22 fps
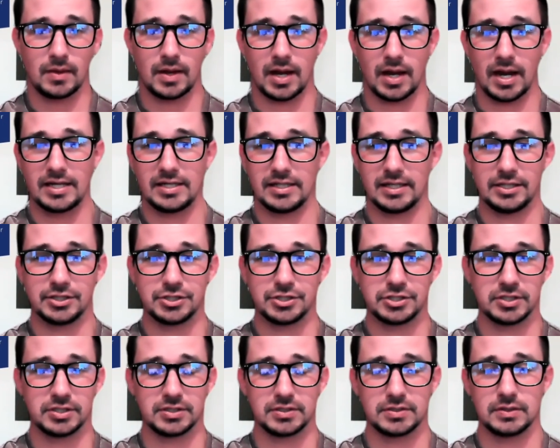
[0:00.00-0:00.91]

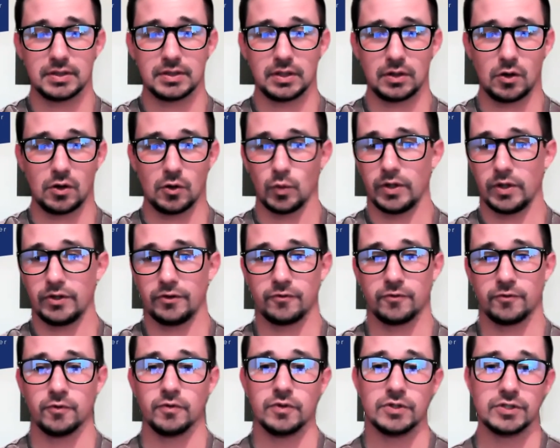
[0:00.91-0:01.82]
ideation, and all the way
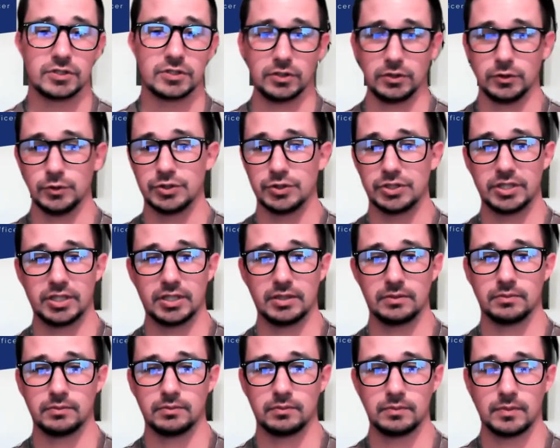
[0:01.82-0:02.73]
through the
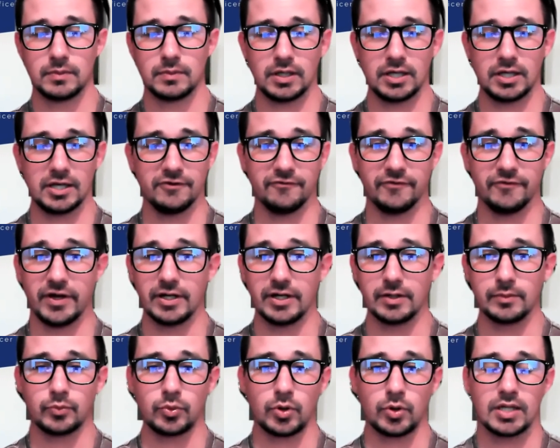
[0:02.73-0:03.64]
solutioning and
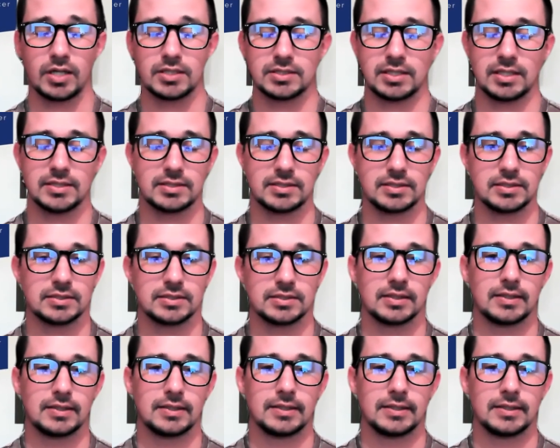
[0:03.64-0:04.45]
vetting processes.